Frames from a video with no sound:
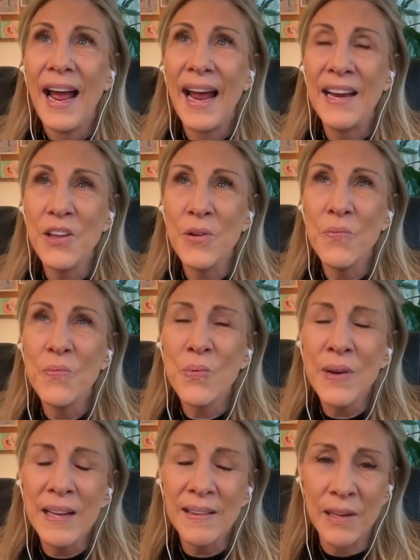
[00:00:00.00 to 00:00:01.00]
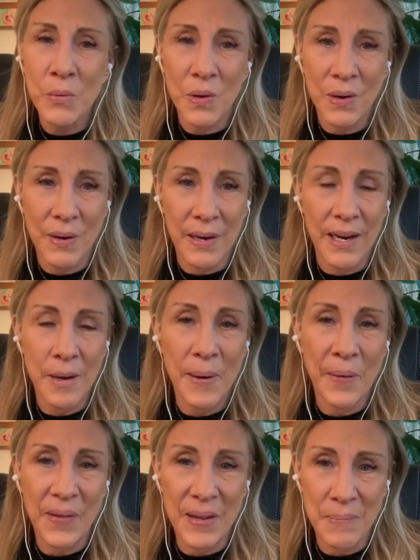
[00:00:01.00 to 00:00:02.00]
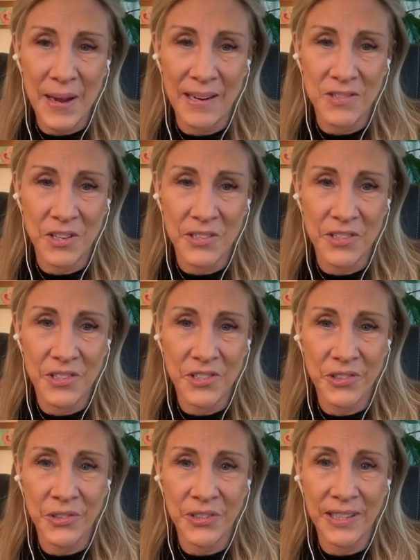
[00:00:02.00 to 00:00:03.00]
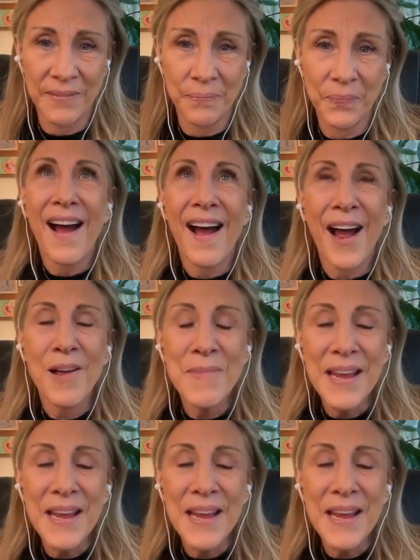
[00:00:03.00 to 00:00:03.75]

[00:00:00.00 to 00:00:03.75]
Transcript: and you really worry about the impact on your children, I'm